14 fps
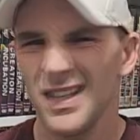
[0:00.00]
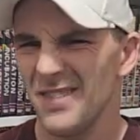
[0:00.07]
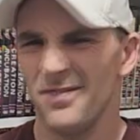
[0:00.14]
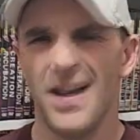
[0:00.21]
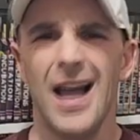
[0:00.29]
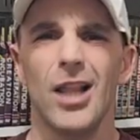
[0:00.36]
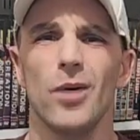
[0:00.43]

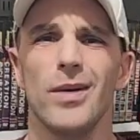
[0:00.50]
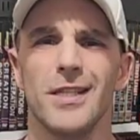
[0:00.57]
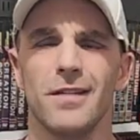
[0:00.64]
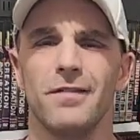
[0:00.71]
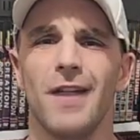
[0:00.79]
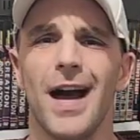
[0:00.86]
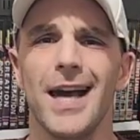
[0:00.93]
follow his
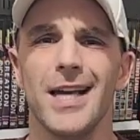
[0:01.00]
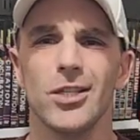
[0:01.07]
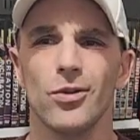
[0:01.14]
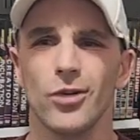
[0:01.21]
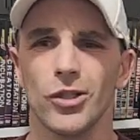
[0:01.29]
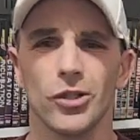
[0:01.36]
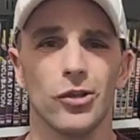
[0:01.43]
advice
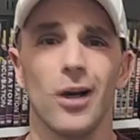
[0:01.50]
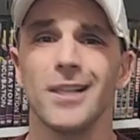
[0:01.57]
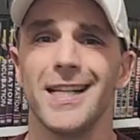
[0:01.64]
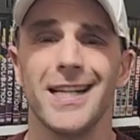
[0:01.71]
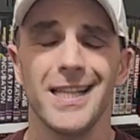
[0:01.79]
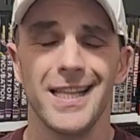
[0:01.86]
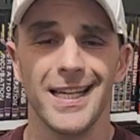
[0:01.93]
or trust
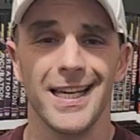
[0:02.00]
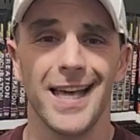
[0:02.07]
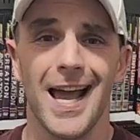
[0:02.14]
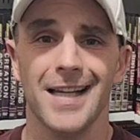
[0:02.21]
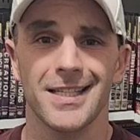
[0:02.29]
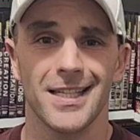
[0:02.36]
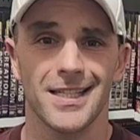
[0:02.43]
anything he
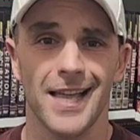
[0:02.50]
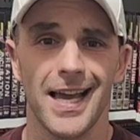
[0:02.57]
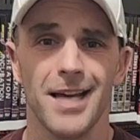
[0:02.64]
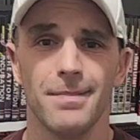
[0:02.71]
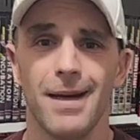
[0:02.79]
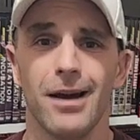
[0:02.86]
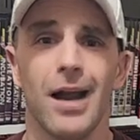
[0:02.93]
has to say
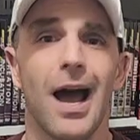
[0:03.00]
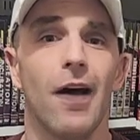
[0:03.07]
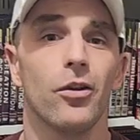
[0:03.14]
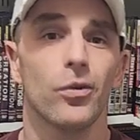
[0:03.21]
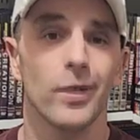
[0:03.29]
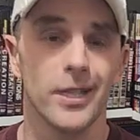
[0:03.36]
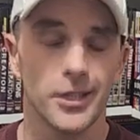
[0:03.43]
about how the
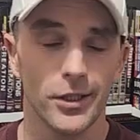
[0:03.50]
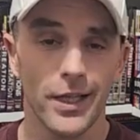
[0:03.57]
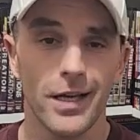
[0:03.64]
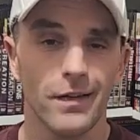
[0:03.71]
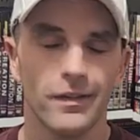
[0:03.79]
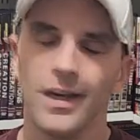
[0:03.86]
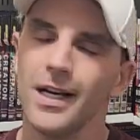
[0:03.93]
rich
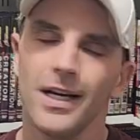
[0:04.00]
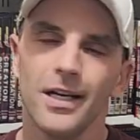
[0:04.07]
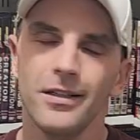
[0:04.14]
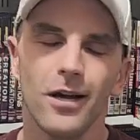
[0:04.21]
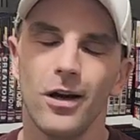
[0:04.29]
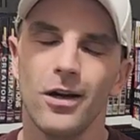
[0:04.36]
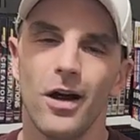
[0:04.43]
live.
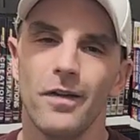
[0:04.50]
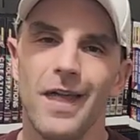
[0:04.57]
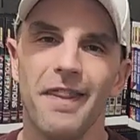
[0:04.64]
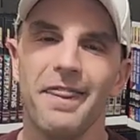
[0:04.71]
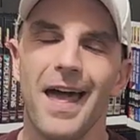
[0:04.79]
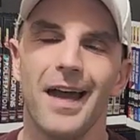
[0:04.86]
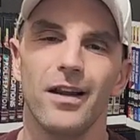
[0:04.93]
No, no,
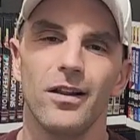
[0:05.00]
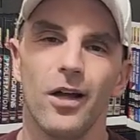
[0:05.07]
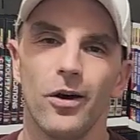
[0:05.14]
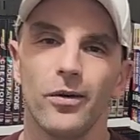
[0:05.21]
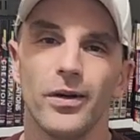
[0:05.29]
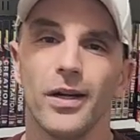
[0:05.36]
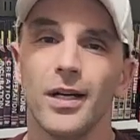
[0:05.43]
not that
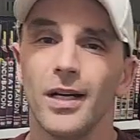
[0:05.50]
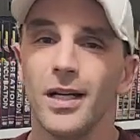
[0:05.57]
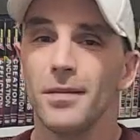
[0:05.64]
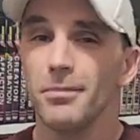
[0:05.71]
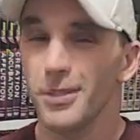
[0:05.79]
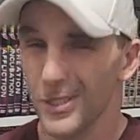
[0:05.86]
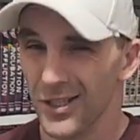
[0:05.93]
alone.
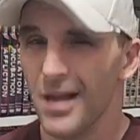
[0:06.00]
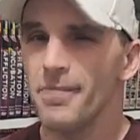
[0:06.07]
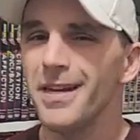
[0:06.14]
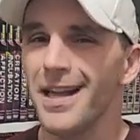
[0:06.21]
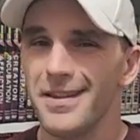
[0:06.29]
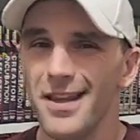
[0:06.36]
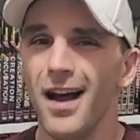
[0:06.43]
But there's something
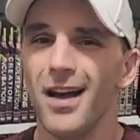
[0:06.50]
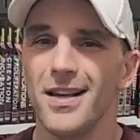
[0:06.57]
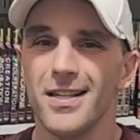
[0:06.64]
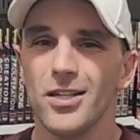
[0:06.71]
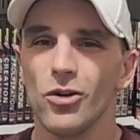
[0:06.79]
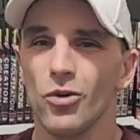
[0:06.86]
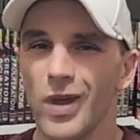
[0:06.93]
it
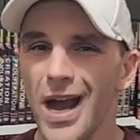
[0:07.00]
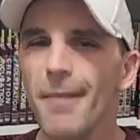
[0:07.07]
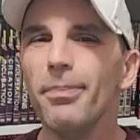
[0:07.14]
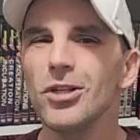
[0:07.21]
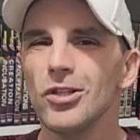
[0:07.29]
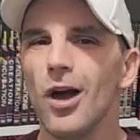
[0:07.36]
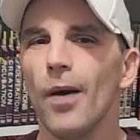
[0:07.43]
does. Grant
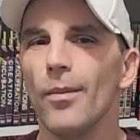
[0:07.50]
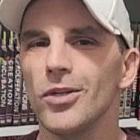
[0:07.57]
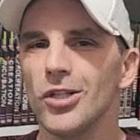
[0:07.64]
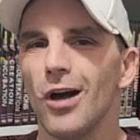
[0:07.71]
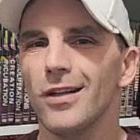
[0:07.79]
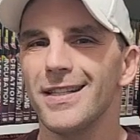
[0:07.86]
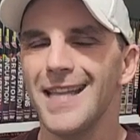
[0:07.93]
puts on what's
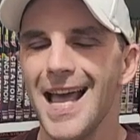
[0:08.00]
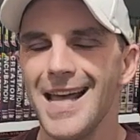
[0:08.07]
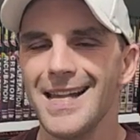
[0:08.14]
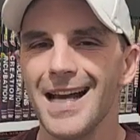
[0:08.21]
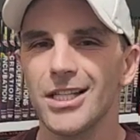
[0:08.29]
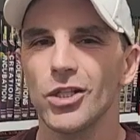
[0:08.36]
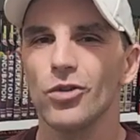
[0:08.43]
called
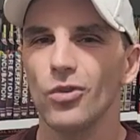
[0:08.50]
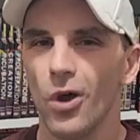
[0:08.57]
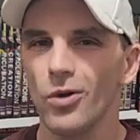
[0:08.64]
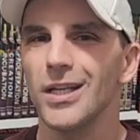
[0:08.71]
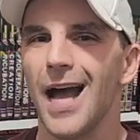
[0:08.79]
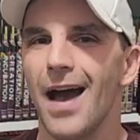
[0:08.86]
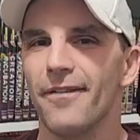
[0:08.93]
10X
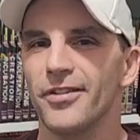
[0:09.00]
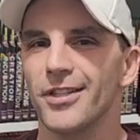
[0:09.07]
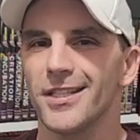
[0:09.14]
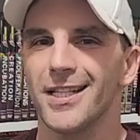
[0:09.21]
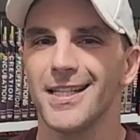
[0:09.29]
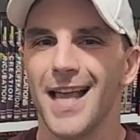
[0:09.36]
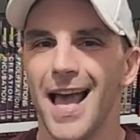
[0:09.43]
growth
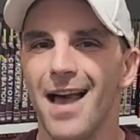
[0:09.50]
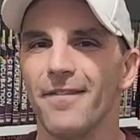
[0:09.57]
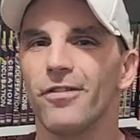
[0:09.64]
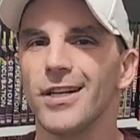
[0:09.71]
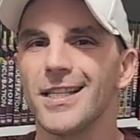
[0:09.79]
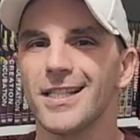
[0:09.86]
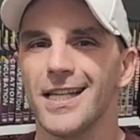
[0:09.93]
conferences
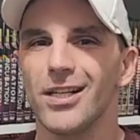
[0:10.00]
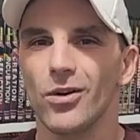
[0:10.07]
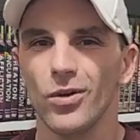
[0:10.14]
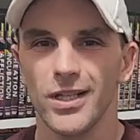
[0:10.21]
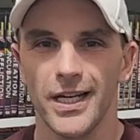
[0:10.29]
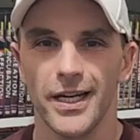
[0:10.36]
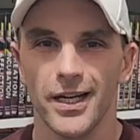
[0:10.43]
every single
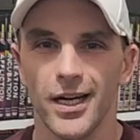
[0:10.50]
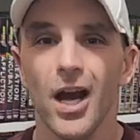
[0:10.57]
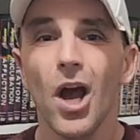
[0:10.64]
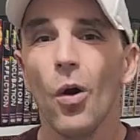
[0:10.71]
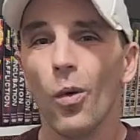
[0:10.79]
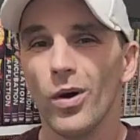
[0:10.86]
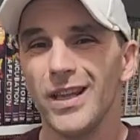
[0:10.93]
year,
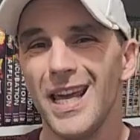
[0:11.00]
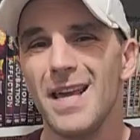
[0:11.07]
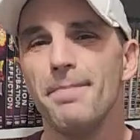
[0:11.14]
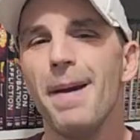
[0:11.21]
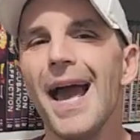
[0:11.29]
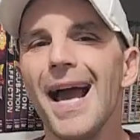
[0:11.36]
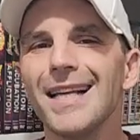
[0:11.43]
where he
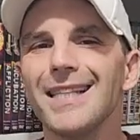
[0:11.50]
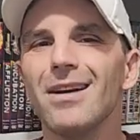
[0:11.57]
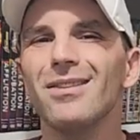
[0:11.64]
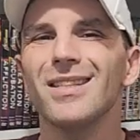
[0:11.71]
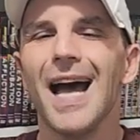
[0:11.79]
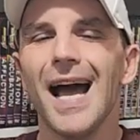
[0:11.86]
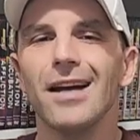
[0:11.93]
packs out
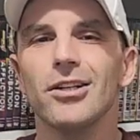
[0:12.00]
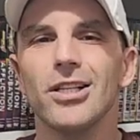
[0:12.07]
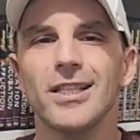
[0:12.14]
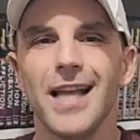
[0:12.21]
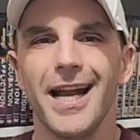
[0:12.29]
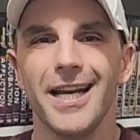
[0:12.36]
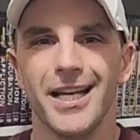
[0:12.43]
entire
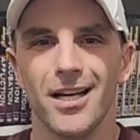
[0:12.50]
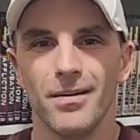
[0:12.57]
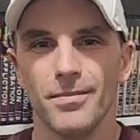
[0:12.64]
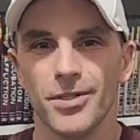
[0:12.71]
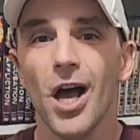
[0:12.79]
stadiums